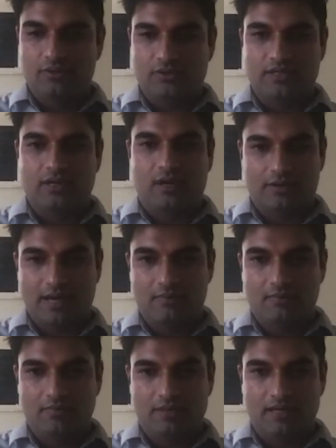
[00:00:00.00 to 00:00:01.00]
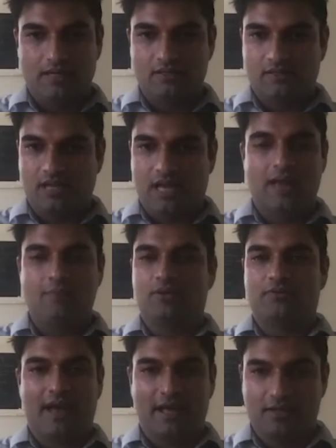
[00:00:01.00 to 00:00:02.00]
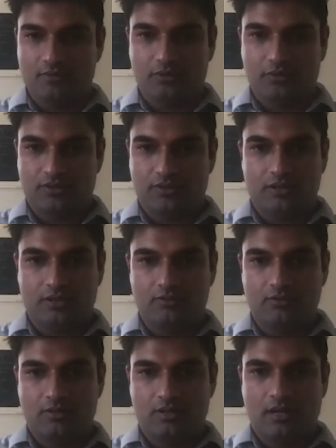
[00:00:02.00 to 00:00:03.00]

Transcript: CRM that is hyper valuable to you,